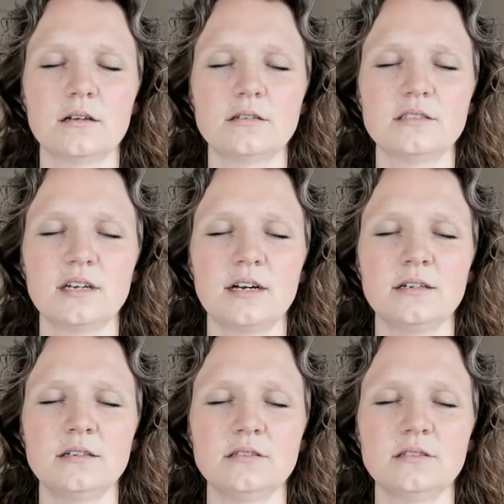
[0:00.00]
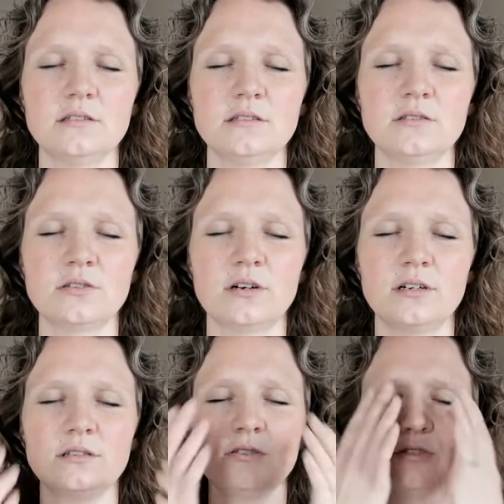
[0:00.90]
Sadness is
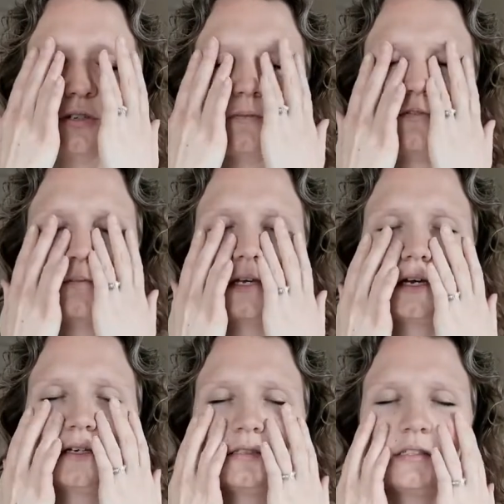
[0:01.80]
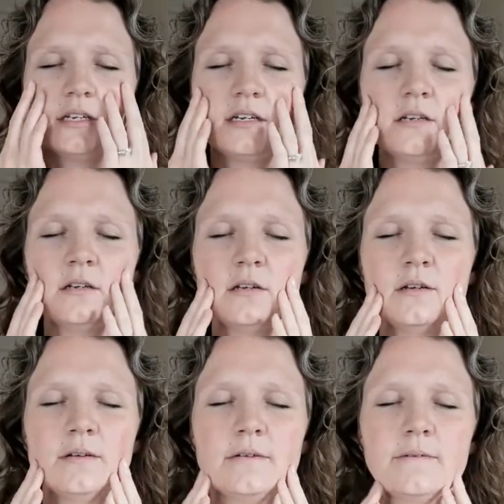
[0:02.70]
starting to stream from the eyes again.
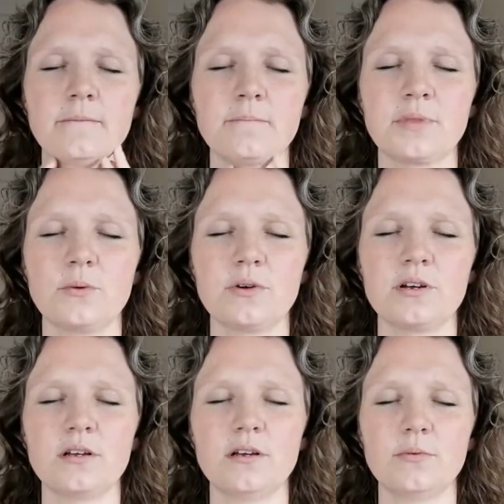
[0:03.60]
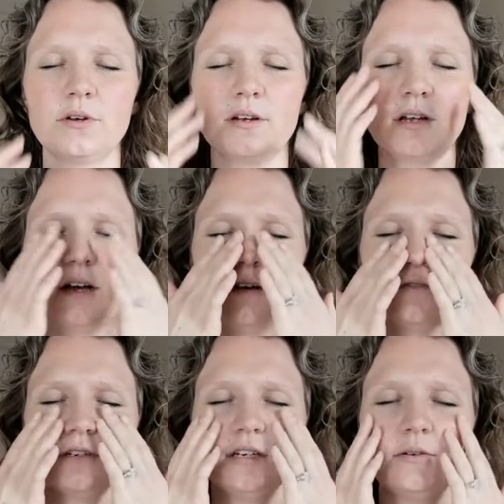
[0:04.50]
We're gonna
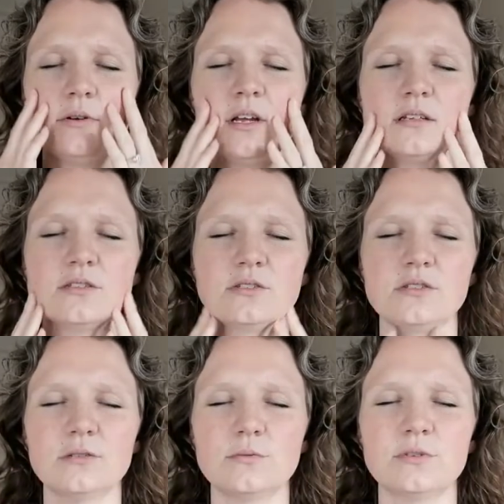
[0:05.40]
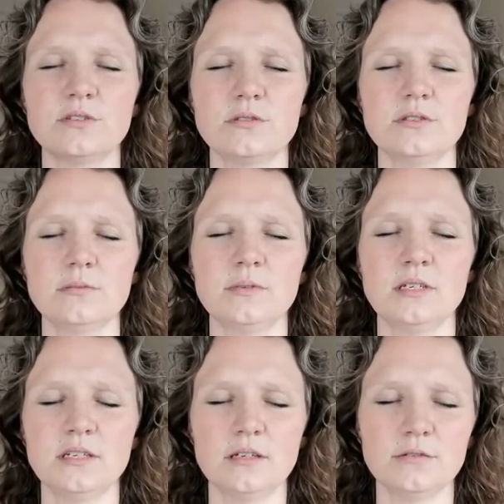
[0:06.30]
have an answer to the riddle at the
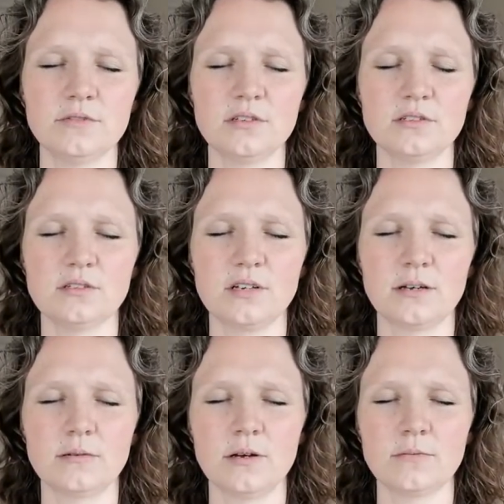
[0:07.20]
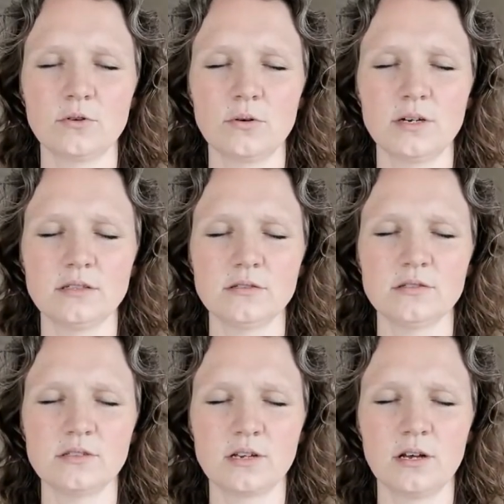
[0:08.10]
beginning of this. I'm quite
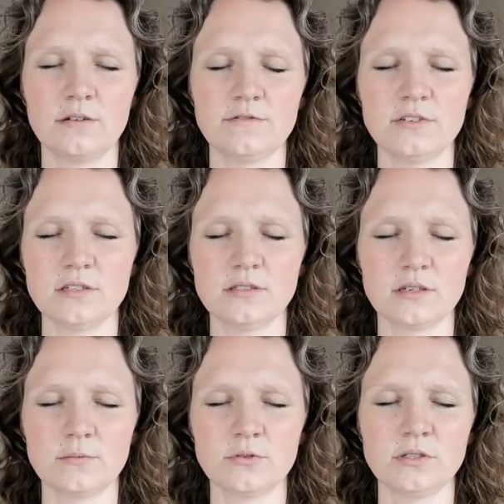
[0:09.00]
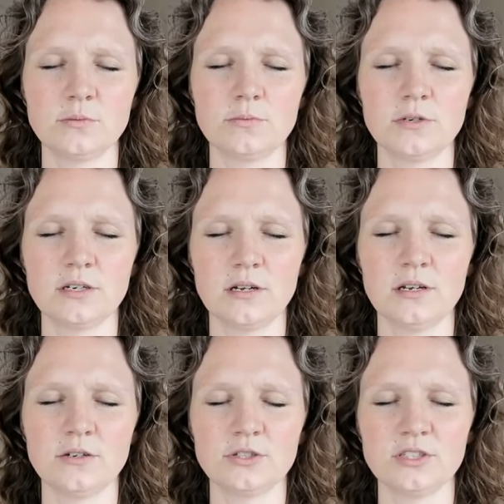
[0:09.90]
confident I'm going to bring
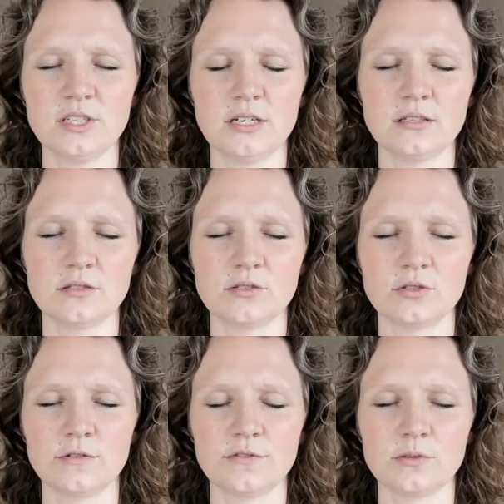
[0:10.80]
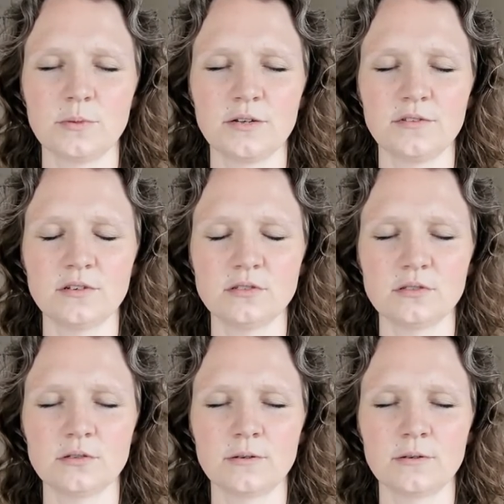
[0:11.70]
an understanding to the surface about this.